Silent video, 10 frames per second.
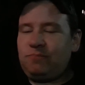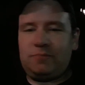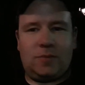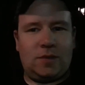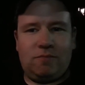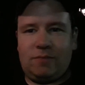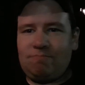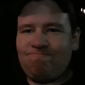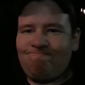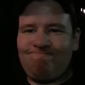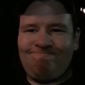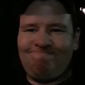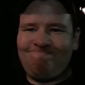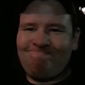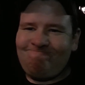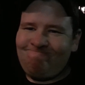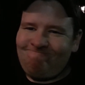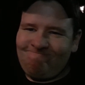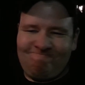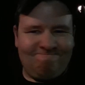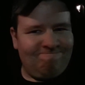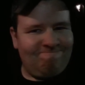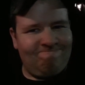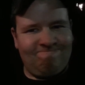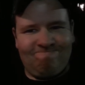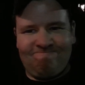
(silence)